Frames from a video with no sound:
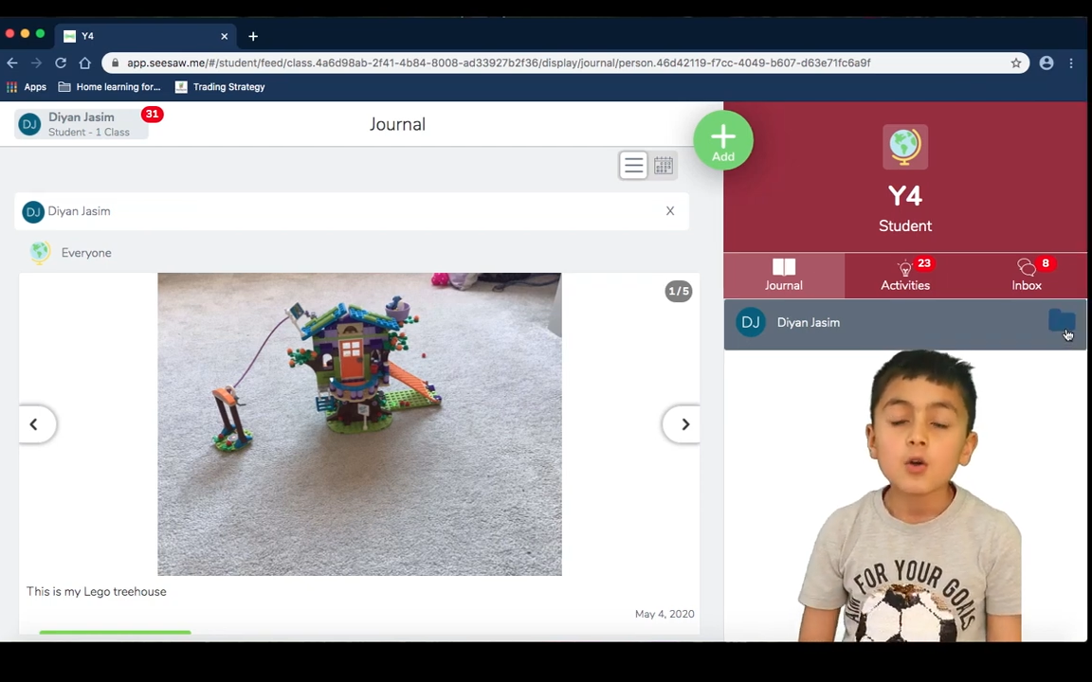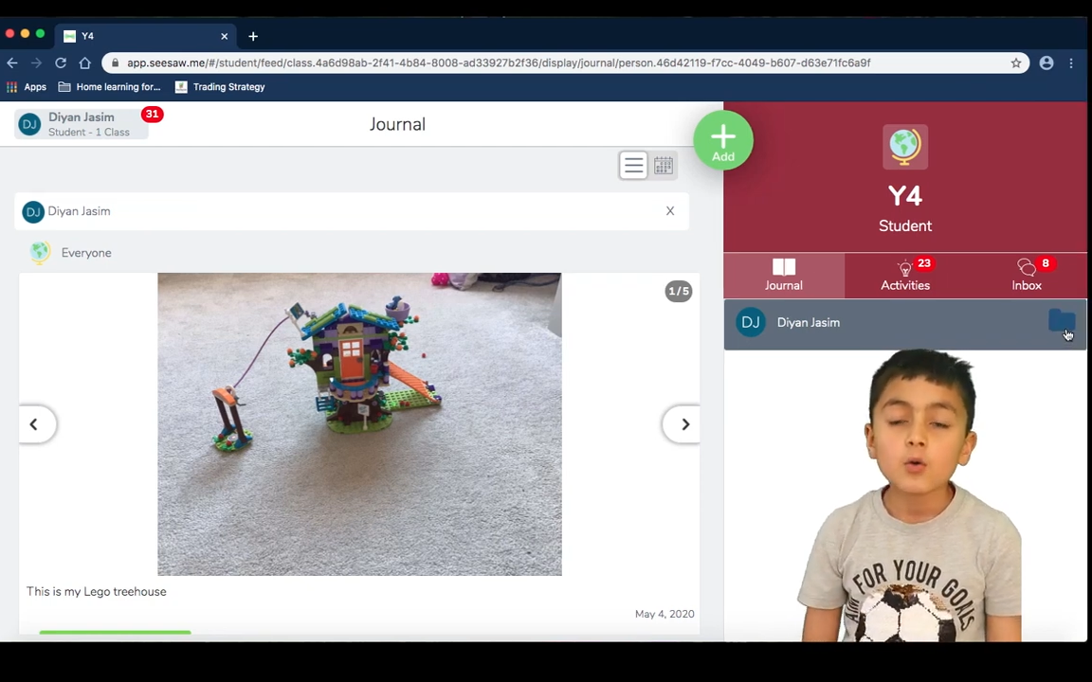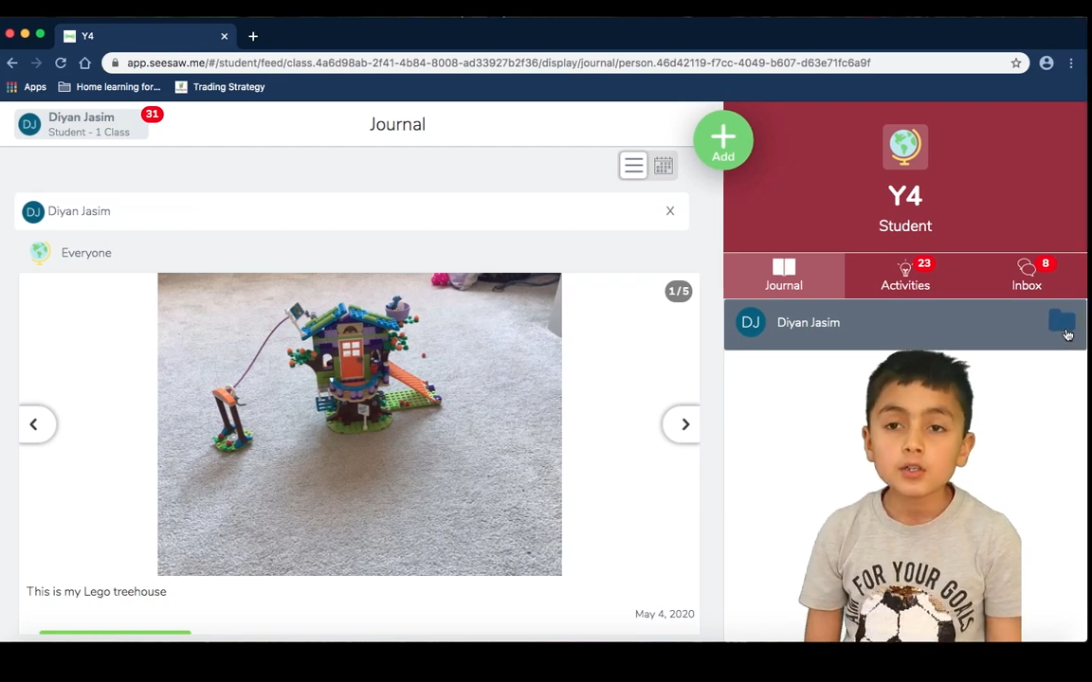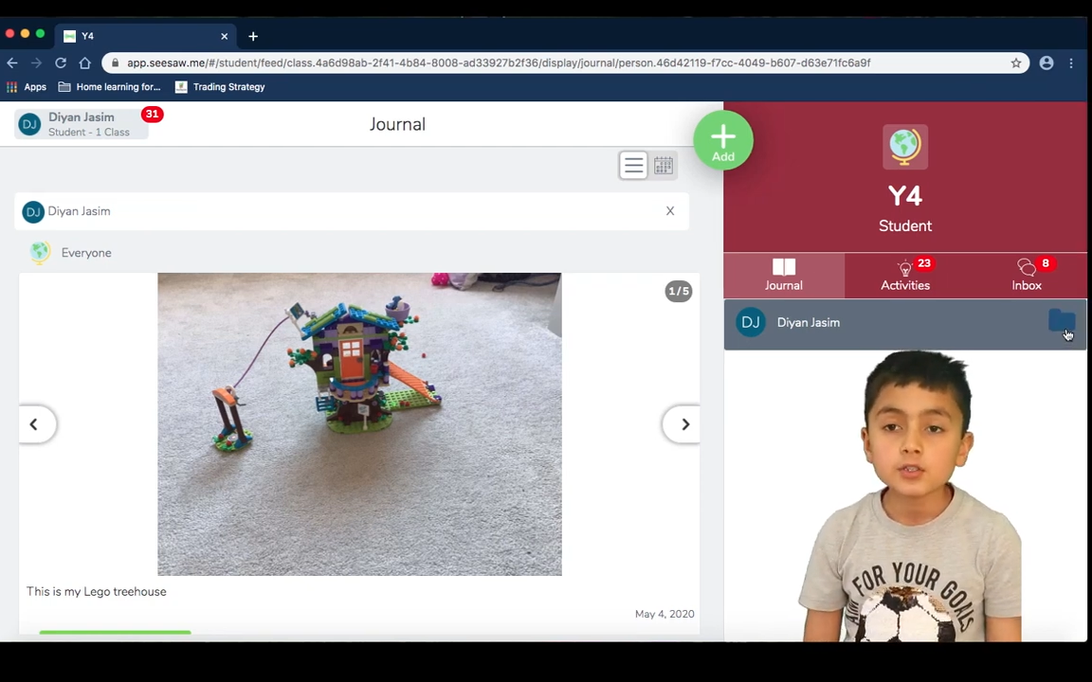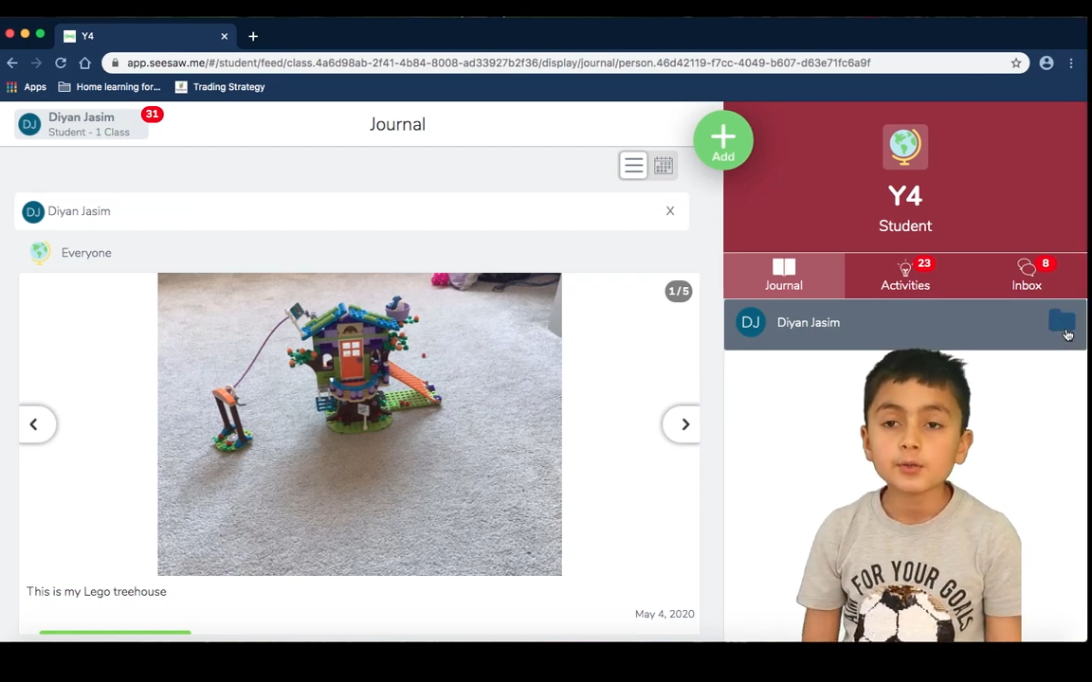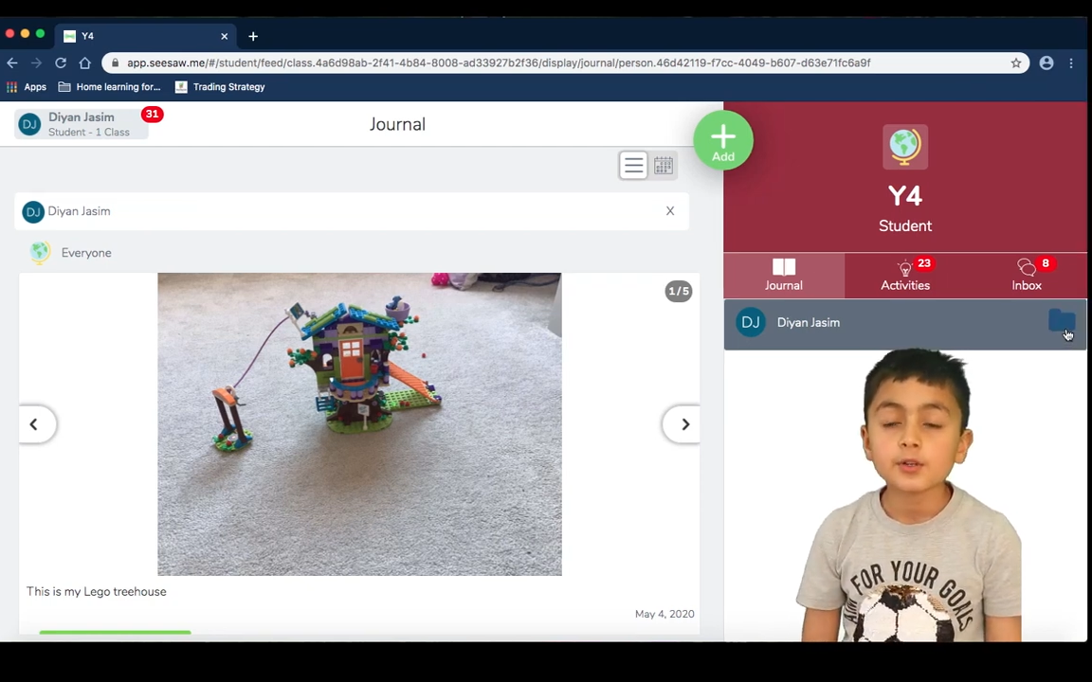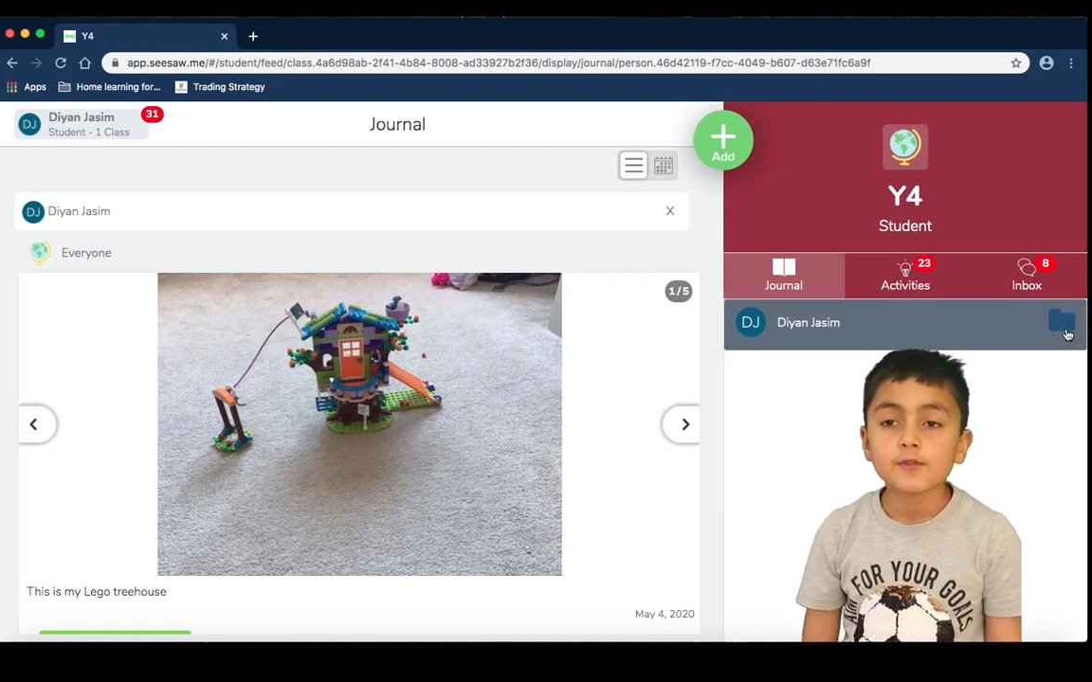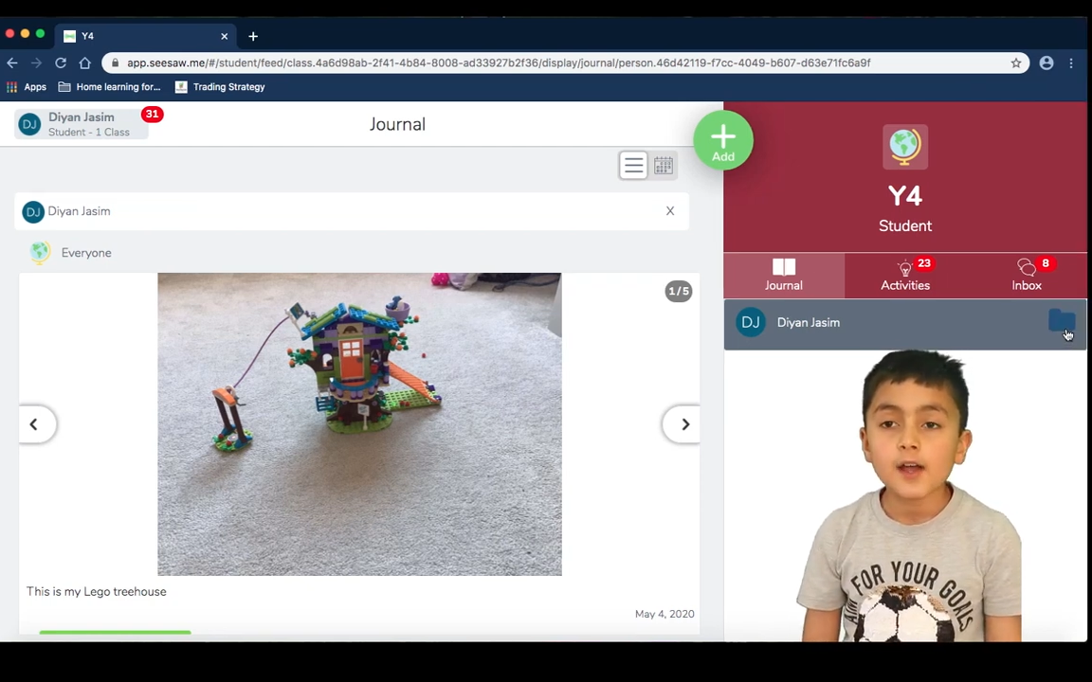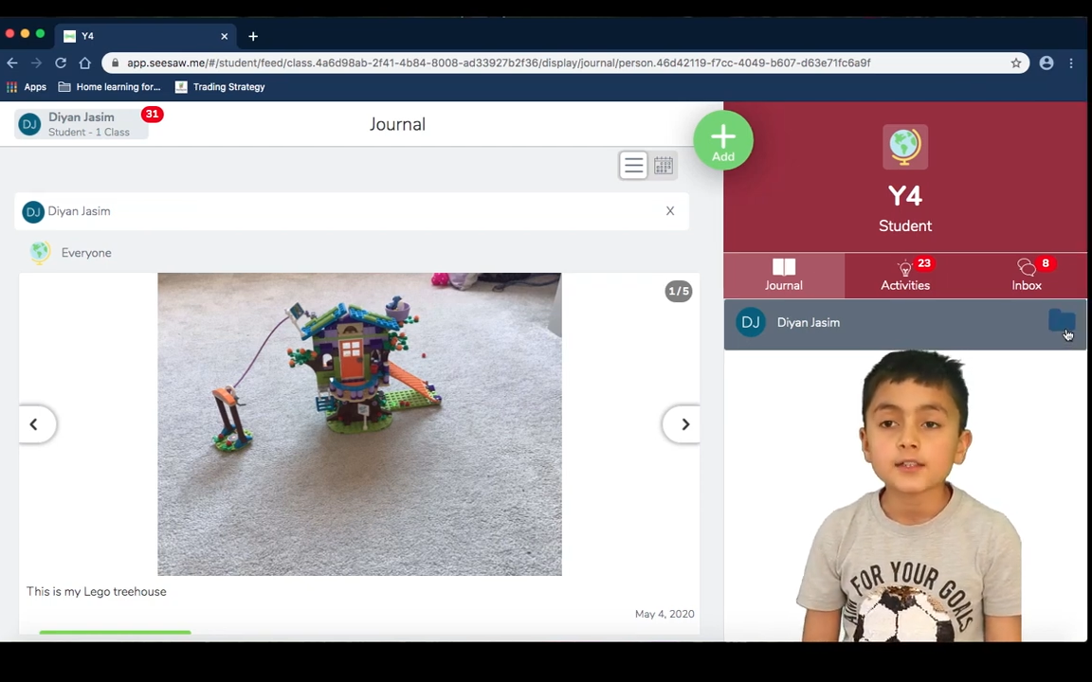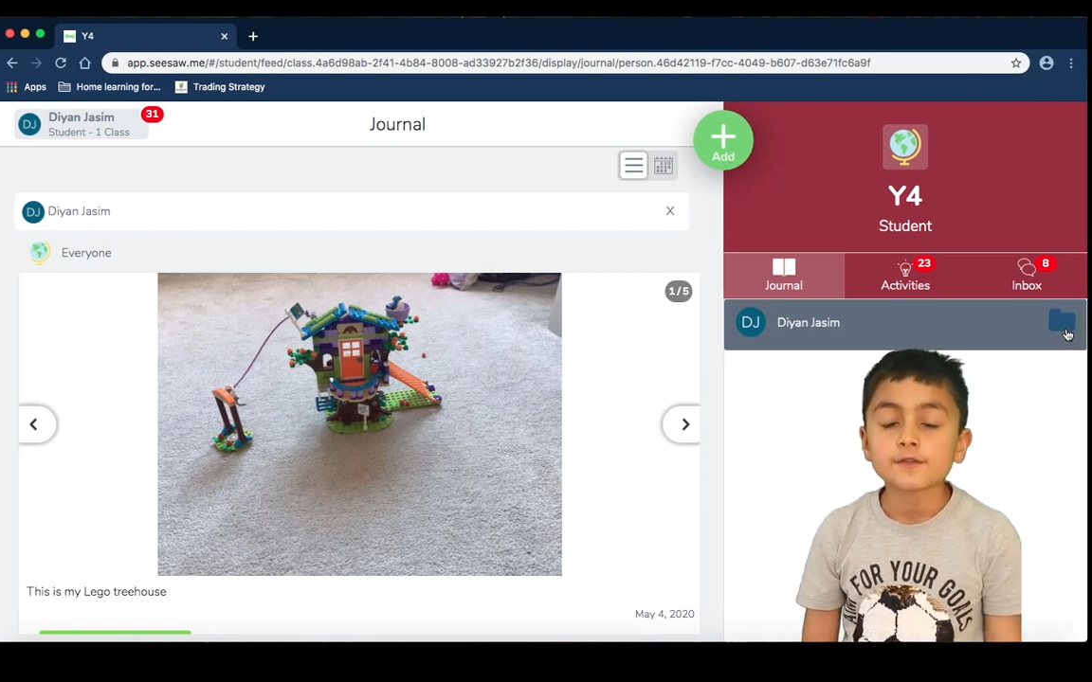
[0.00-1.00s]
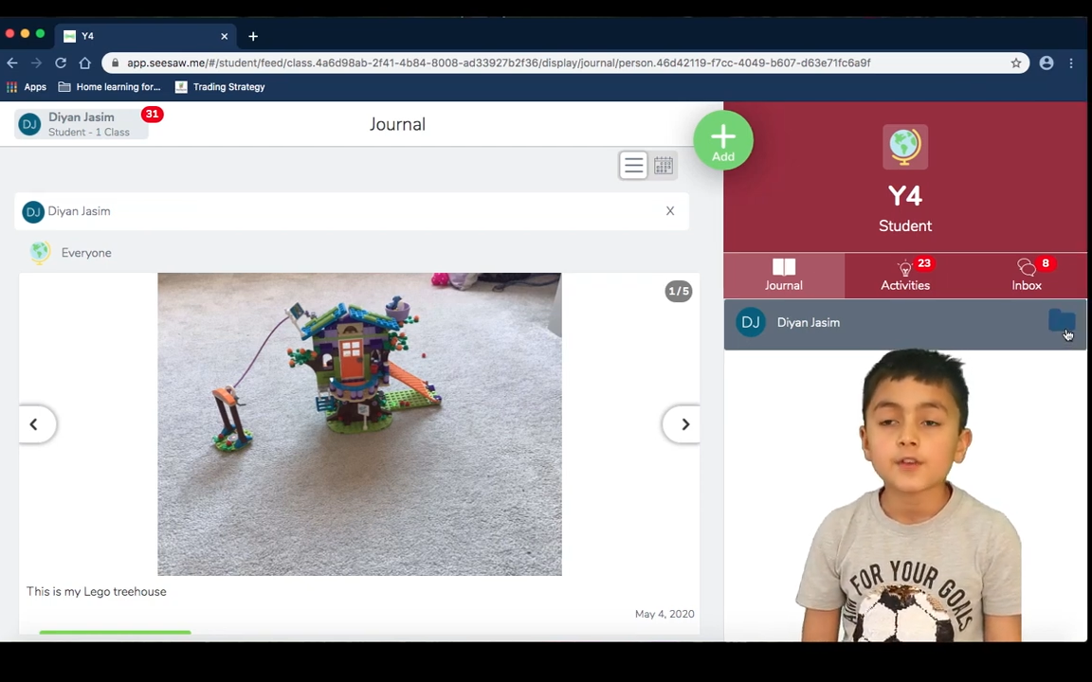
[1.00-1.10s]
Once you will find the